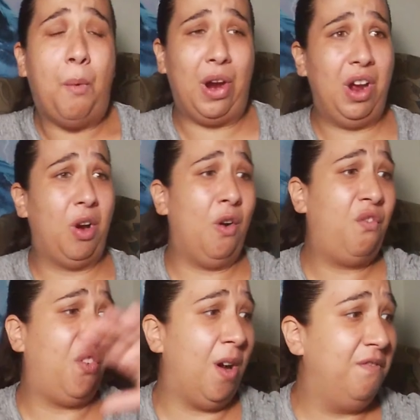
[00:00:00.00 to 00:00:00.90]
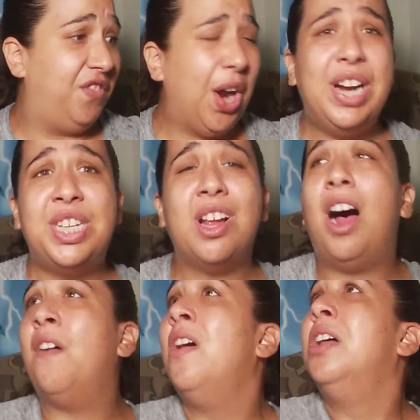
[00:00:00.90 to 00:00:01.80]
We're going to go from very
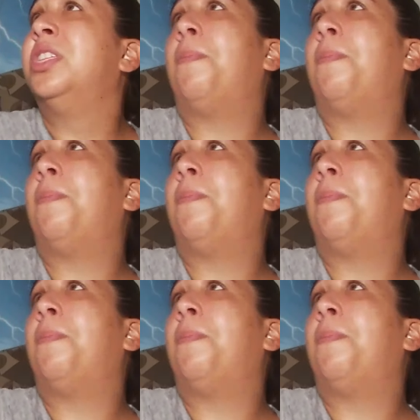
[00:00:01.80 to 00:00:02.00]
soft